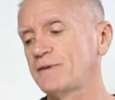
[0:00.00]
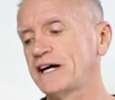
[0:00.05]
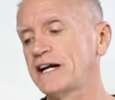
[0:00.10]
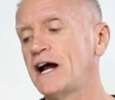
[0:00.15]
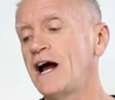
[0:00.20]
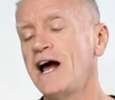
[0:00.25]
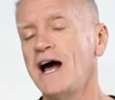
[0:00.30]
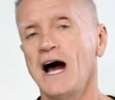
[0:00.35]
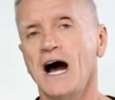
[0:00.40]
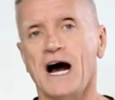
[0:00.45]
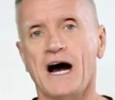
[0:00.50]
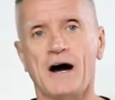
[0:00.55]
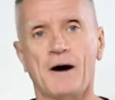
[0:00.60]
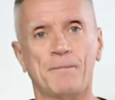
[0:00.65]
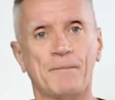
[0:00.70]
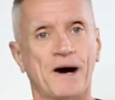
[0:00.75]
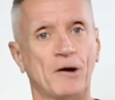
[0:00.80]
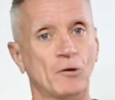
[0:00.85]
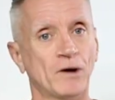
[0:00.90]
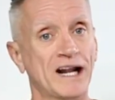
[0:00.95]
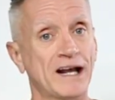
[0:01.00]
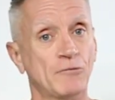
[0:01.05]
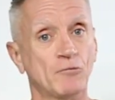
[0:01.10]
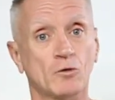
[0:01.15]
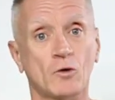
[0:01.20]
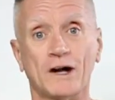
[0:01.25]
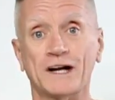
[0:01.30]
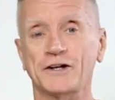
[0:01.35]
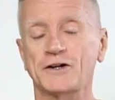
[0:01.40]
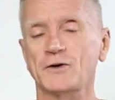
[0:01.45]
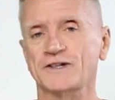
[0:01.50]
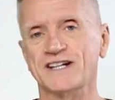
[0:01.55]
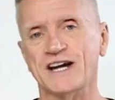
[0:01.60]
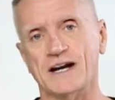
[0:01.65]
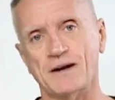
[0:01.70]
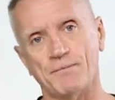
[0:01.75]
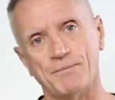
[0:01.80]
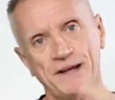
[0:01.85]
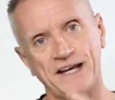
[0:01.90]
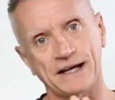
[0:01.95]
but um, what I want to do is
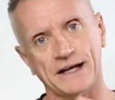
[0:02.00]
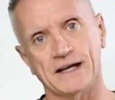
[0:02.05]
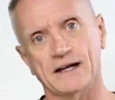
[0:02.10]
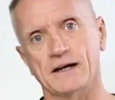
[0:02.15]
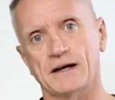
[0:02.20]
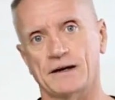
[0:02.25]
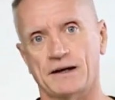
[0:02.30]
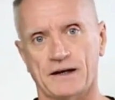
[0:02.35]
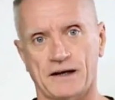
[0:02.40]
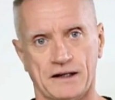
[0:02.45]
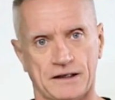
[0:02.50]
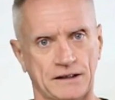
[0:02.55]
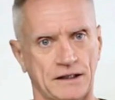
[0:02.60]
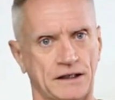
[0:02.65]
kind of pick uh,